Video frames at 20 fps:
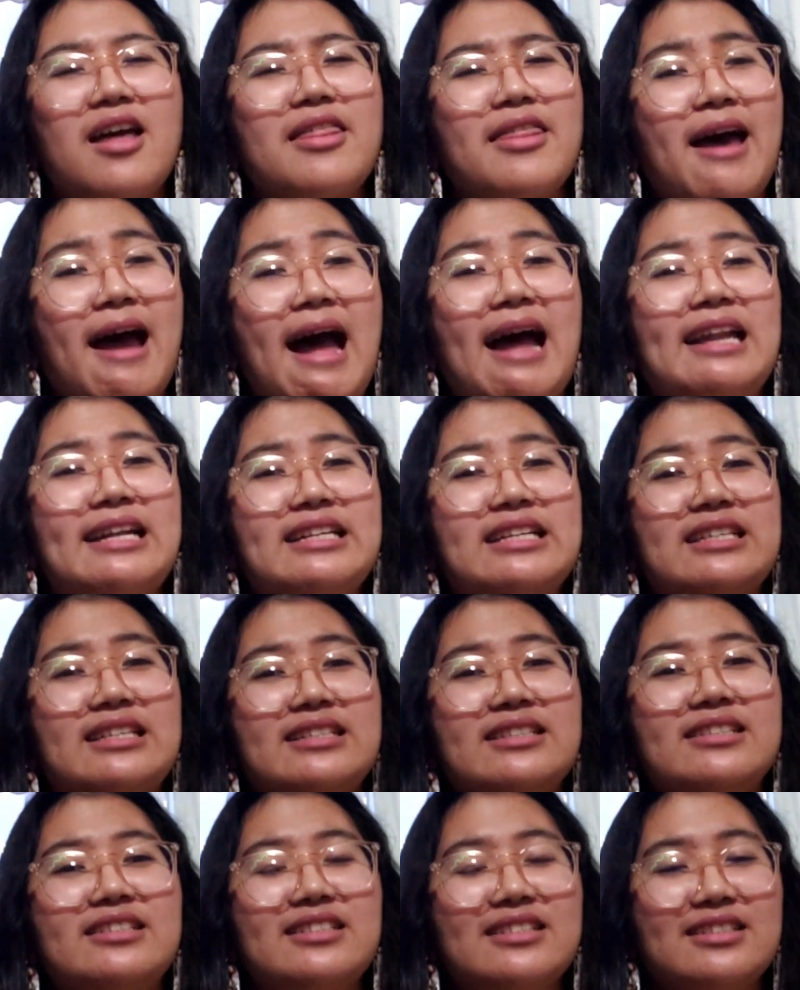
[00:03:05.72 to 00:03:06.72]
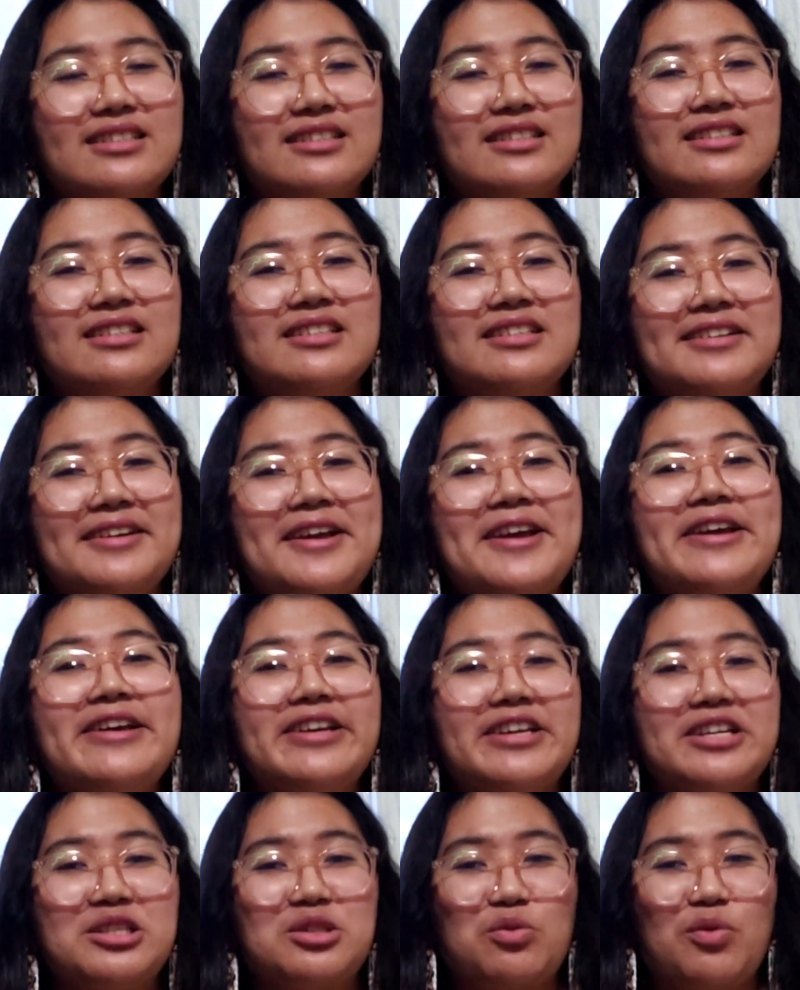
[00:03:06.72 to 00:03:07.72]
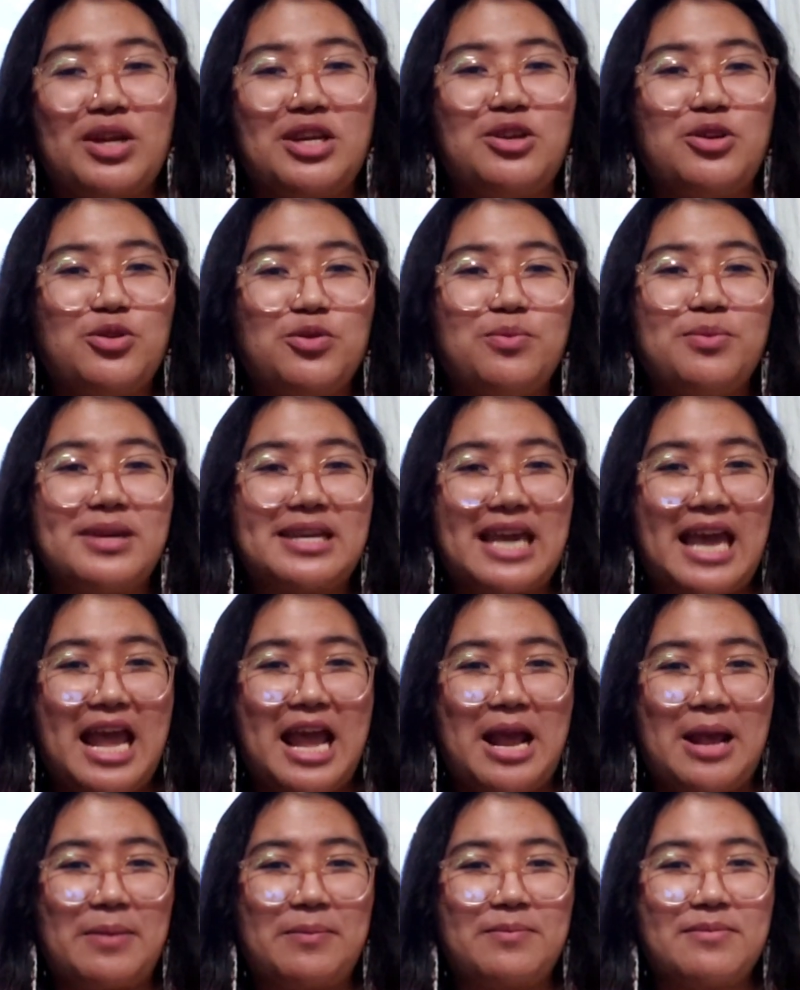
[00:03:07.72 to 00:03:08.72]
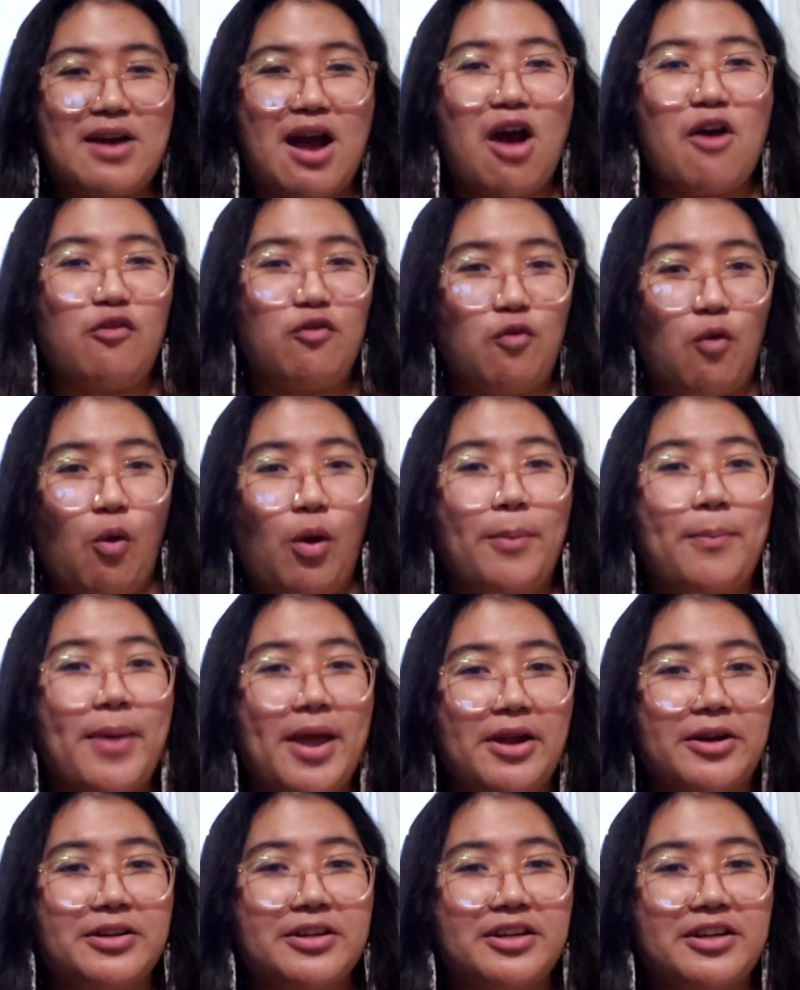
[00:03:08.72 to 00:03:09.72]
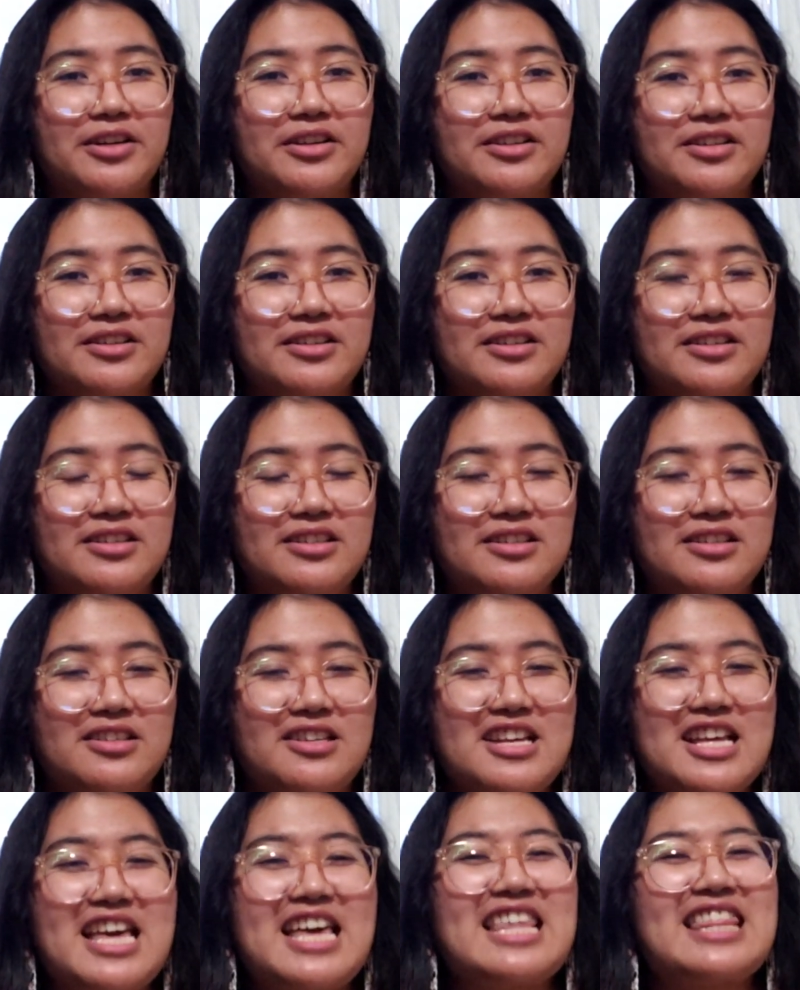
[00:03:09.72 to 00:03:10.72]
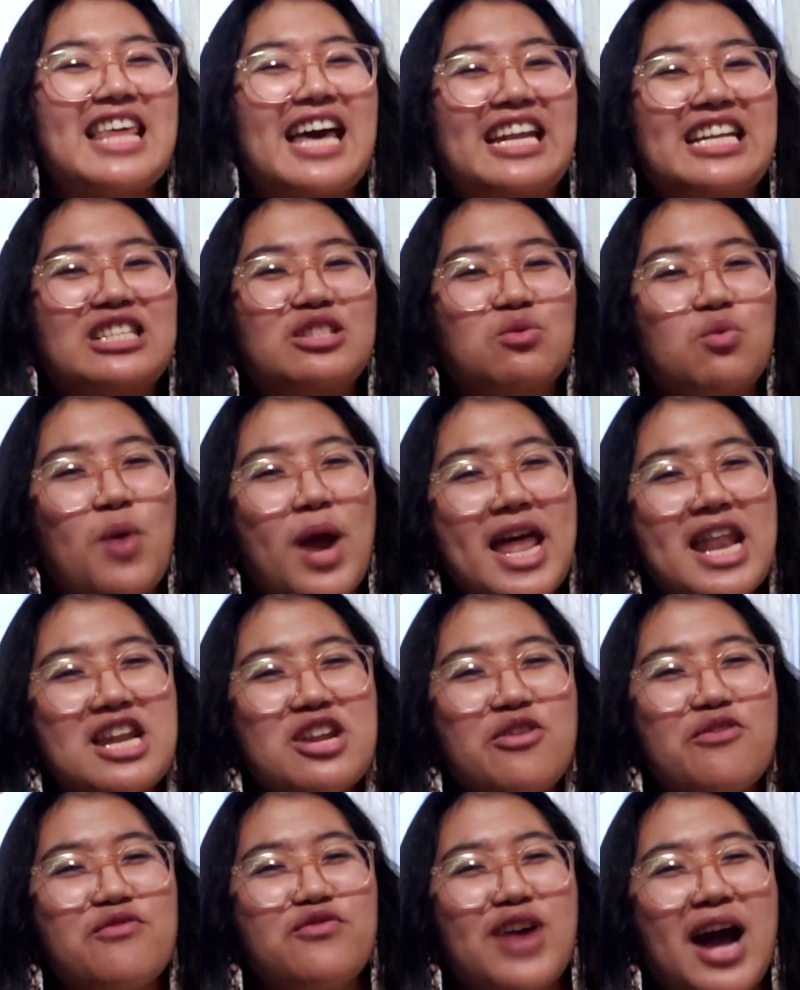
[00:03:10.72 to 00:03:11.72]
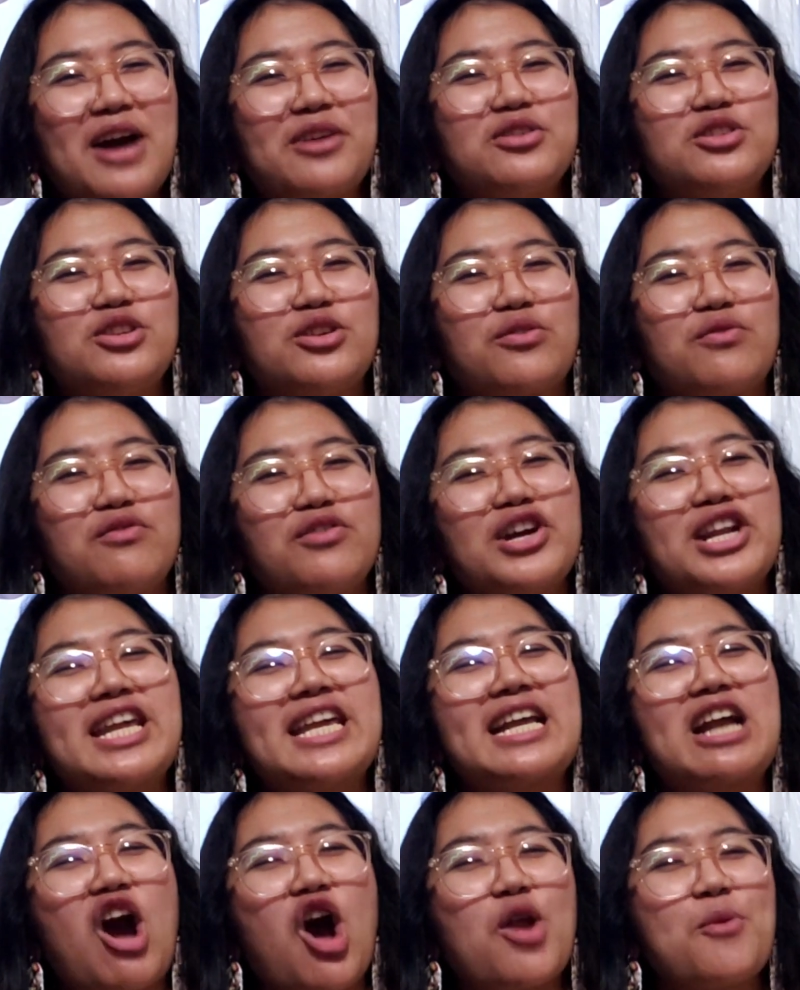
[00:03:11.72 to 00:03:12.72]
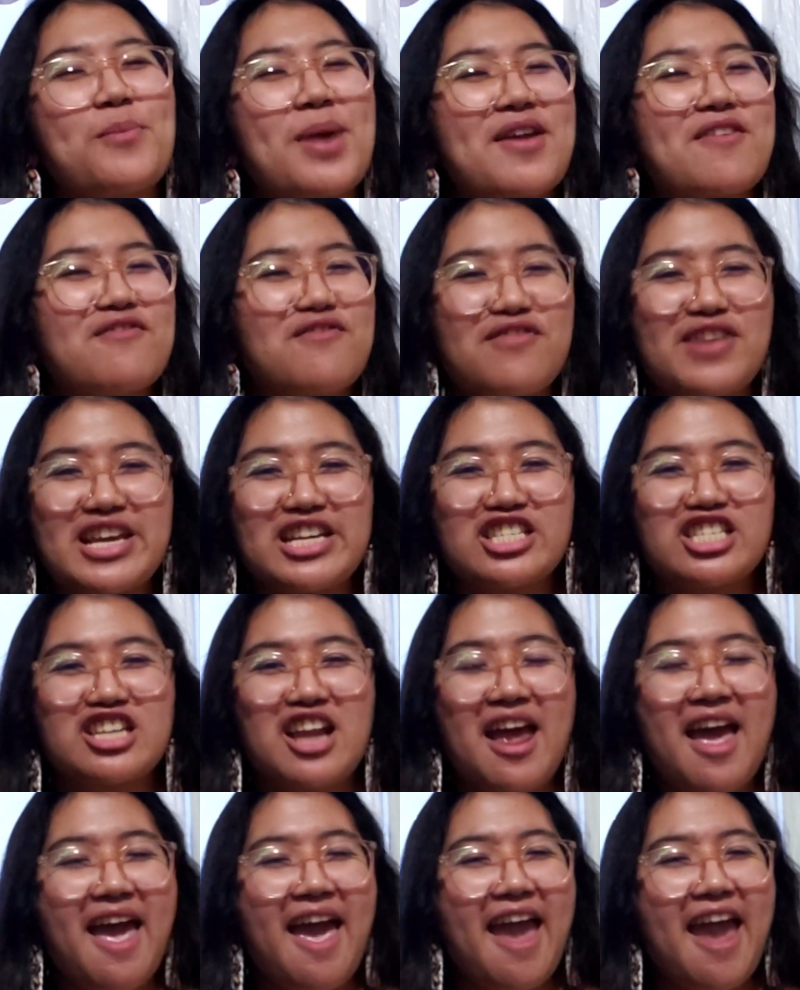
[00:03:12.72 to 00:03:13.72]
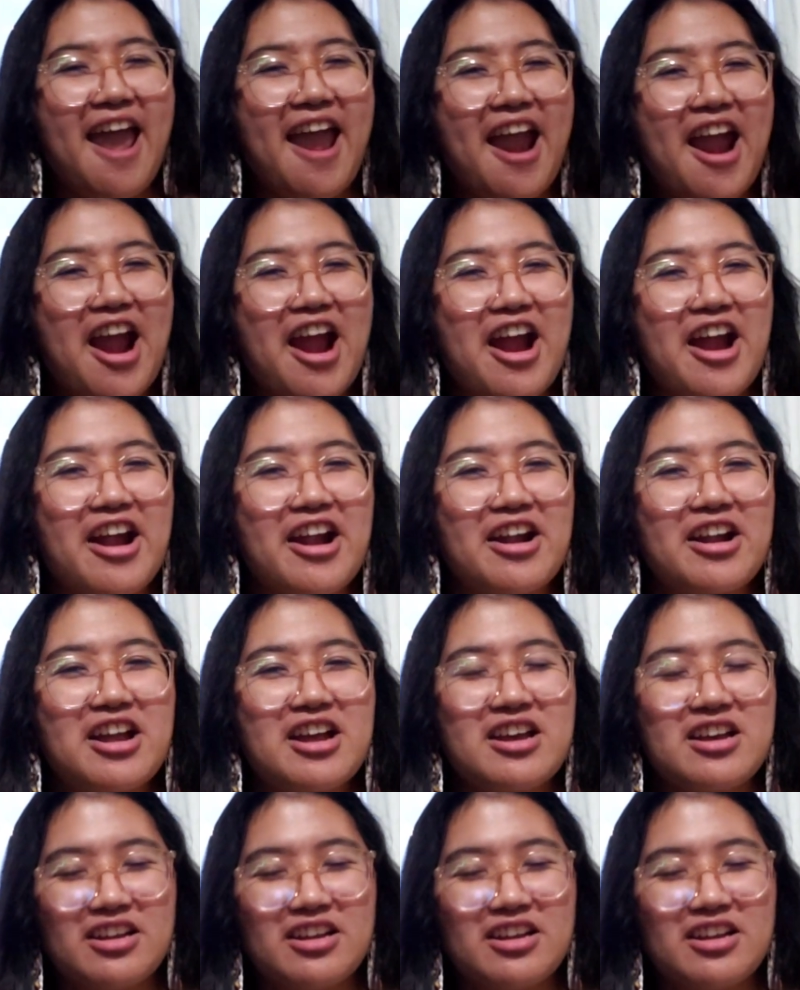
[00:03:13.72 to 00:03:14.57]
That is when you became a forebearer. That is when you found your footing on my fish hair,